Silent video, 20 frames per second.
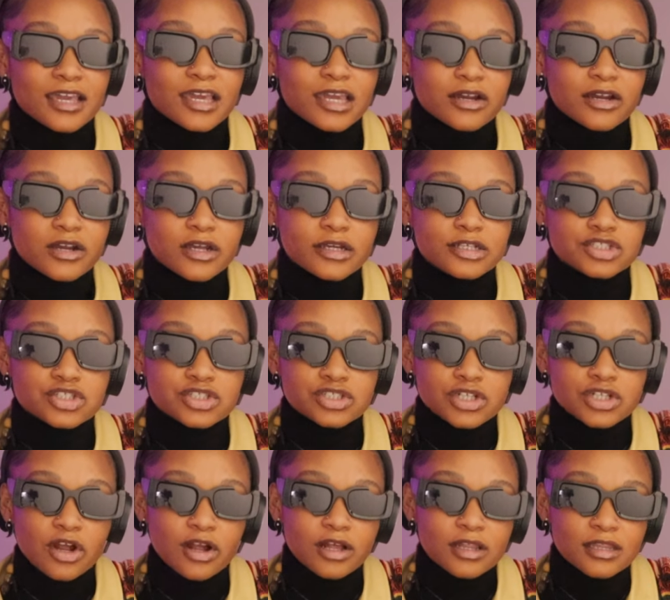here in
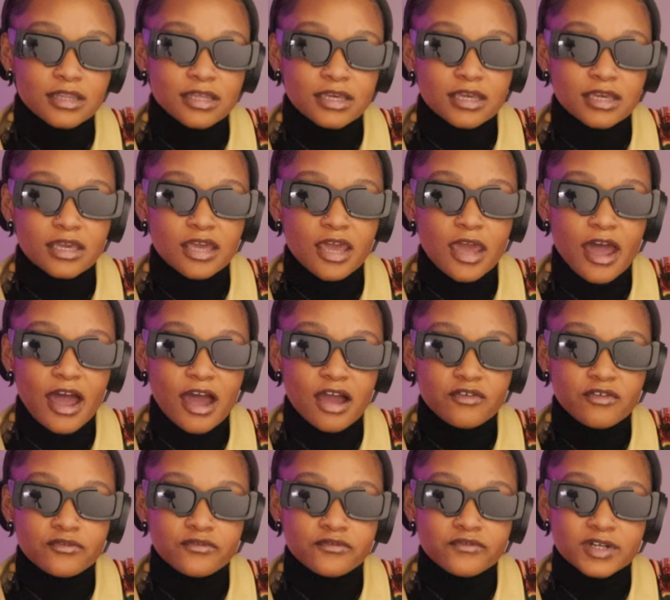Charlotte.
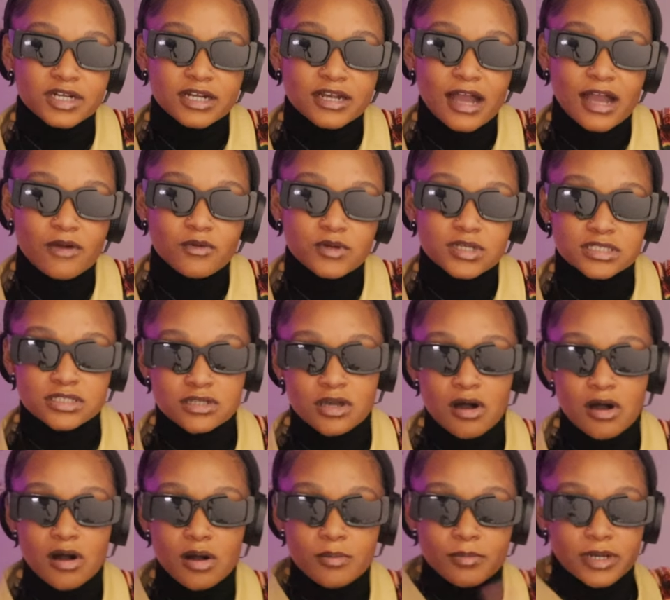I forgot what it's
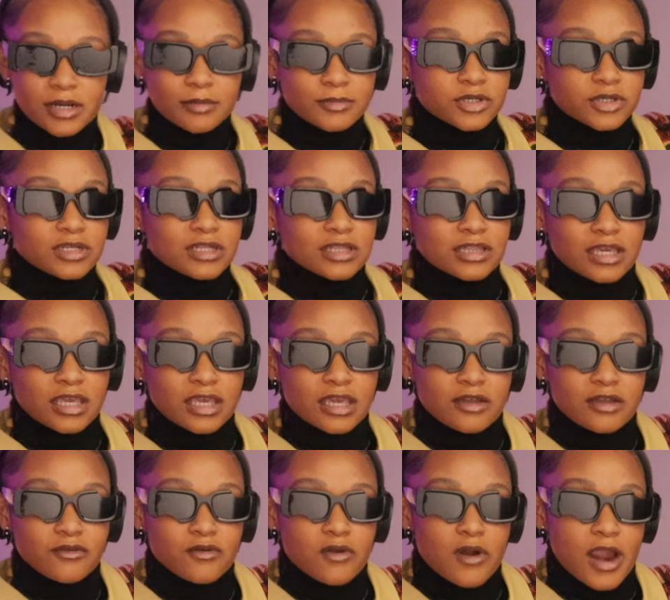called, but I'm going to
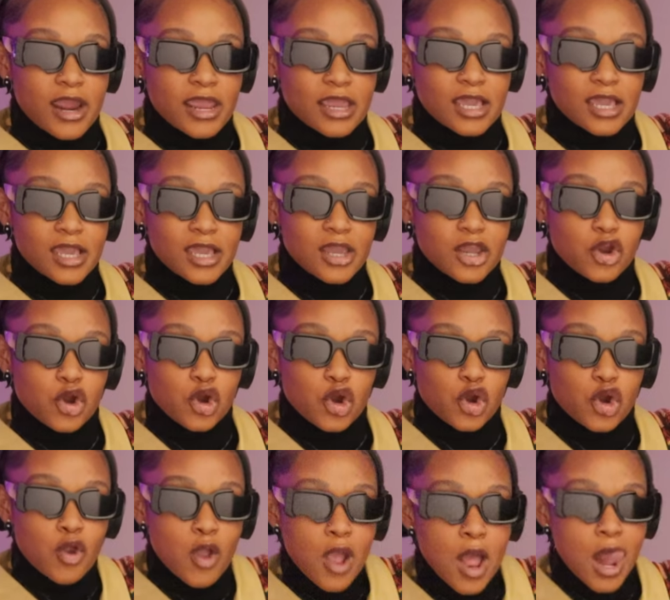link it right
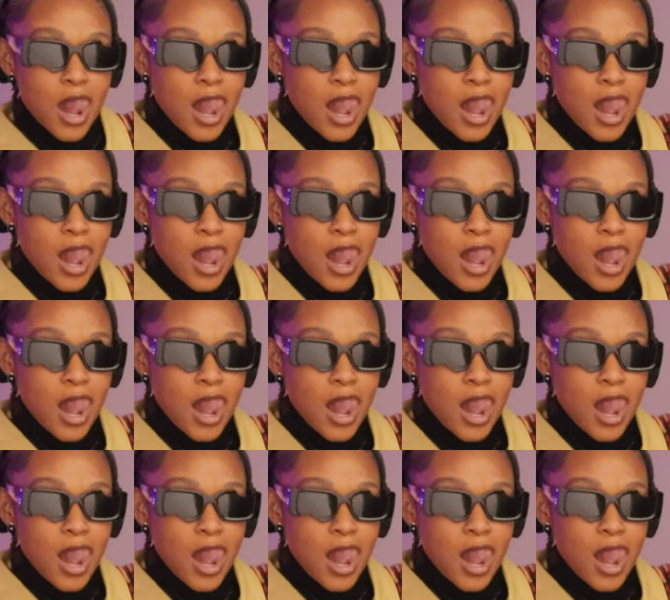here.